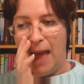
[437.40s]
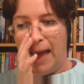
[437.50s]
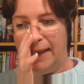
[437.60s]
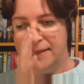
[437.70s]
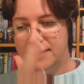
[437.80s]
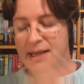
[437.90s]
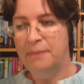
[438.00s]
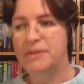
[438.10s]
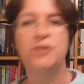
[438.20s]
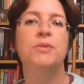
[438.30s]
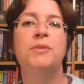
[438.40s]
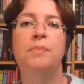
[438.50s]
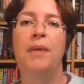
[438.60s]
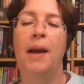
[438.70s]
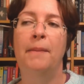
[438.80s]
And this was
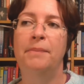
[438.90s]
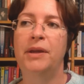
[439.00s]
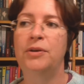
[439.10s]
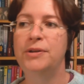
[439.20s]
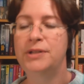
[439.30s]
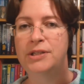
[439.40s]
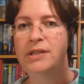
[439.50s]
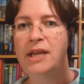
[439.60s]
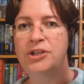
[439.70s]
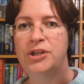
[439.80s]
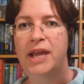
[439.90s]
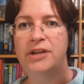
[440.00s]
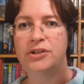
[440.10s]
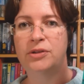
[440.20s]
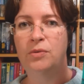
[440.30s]
because
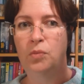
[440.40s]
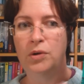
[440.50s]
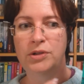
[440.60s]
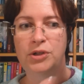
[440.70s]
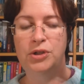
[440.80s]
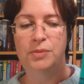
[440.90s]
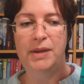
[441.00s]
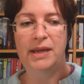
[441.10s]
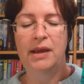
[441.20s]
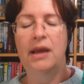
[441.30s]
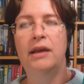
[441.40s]
education was to be,